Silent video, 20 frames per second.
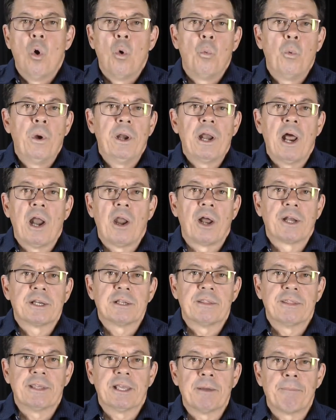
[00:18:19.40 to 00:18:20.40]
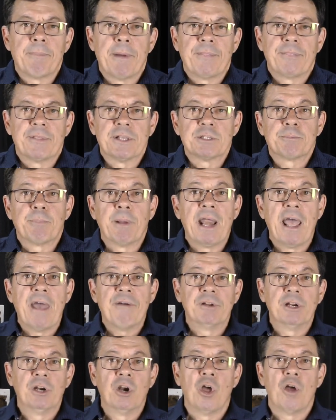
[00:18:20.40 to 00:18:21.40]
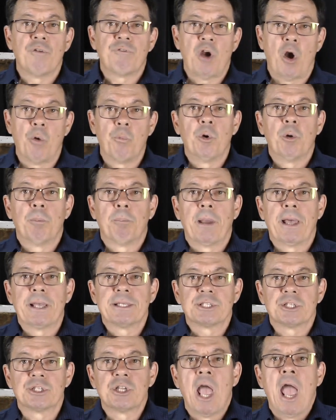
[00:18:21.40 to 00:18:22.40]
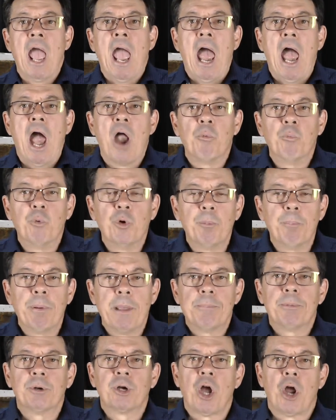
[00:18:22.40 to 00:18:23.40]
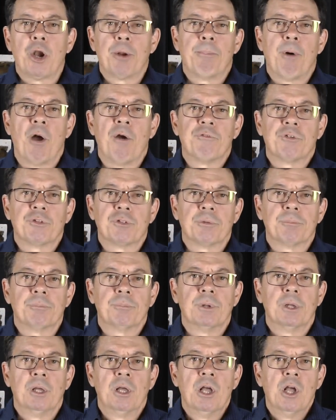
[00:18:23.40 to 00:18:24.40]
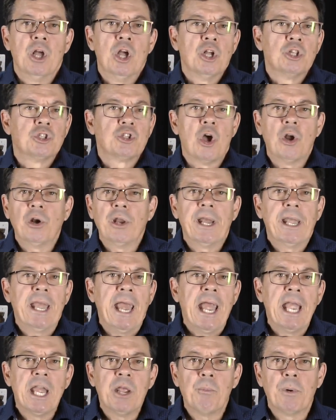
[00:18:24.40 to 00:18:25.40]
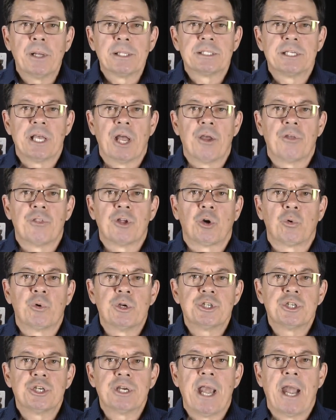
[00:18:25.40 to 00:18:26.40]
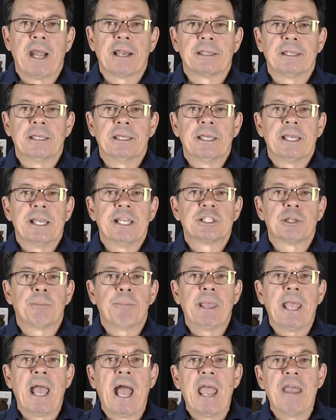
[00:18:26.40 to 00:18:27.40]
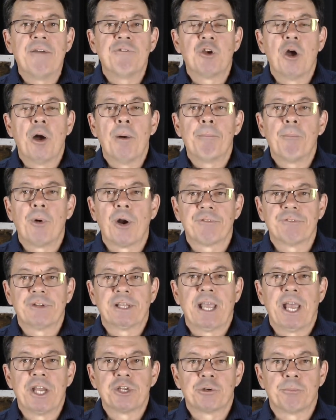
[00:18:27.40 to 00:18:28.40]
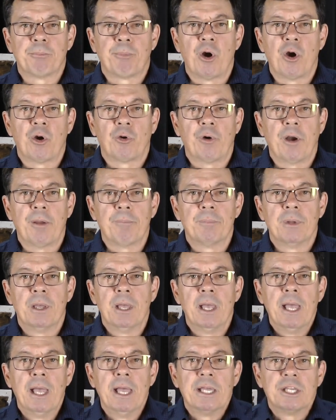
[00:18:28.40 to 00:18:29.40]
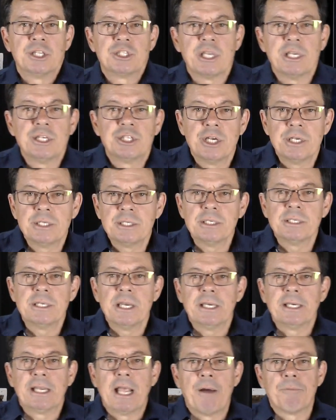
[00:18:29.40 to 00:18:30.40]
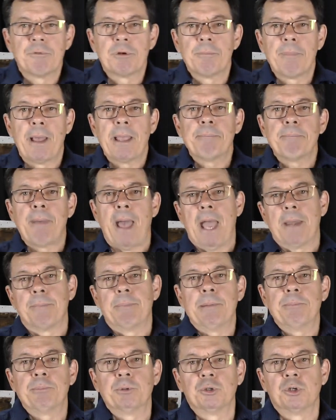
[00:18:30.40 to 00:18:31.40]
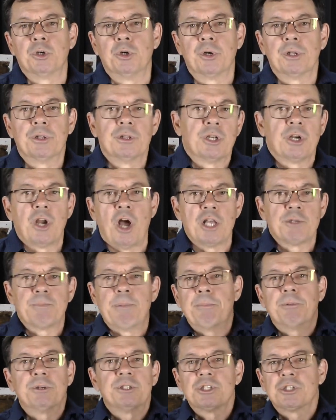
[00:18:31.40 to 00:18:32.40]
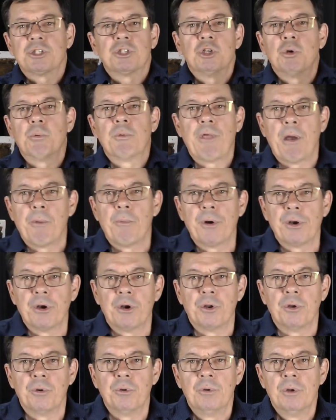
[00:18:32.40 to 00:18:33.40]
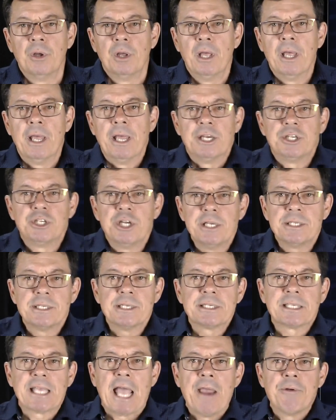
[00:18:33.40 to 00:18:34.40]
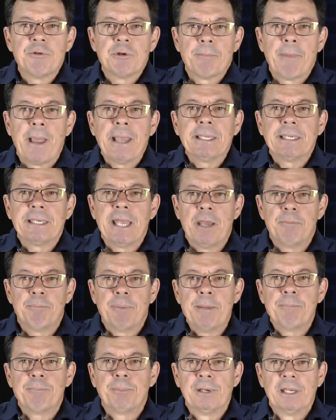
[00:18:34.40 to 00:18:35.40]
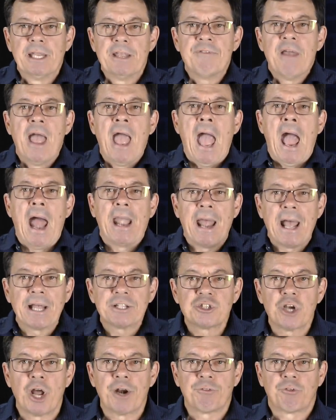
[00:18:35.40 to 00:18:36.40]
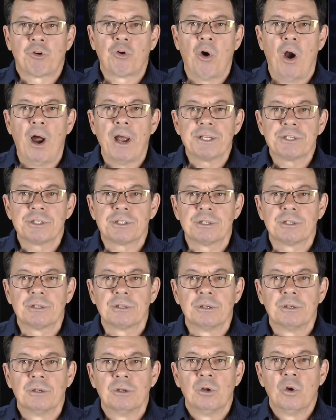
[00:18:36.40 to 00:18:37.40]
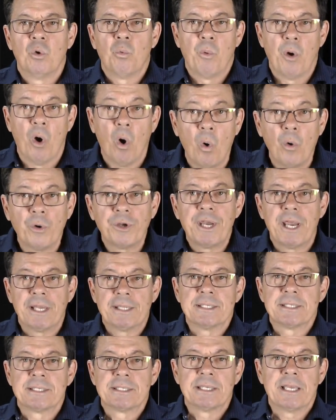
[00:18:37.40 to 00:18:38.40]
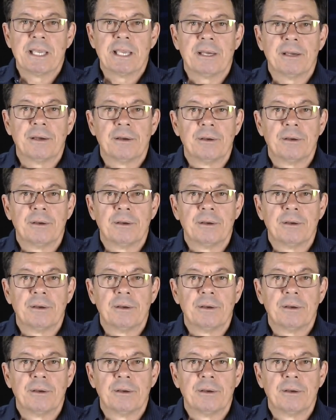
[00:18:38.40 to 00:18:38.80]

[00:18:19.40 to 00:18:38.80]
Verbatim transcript: We don't like to think about this, but heaven and earth are real places, and real people go to both of them. Don't let anyone tell you that Christianity is a behavior modification program. You see, Jesus didn't come to make bad people good and the nice people just can do what they want to do. Jesus came to make dead people live. And outside of Christ, we're all dead in sin.